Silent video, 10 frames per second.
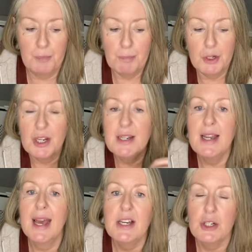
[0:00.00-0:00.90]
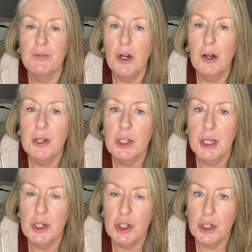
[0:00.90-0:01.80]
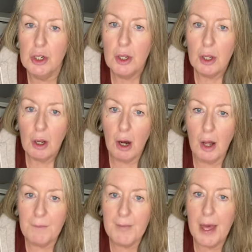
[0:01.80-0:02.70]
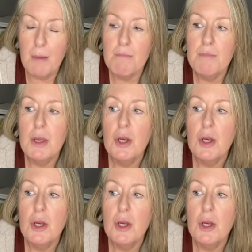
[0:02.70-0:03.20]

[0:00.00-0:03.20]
put a negative connotation on them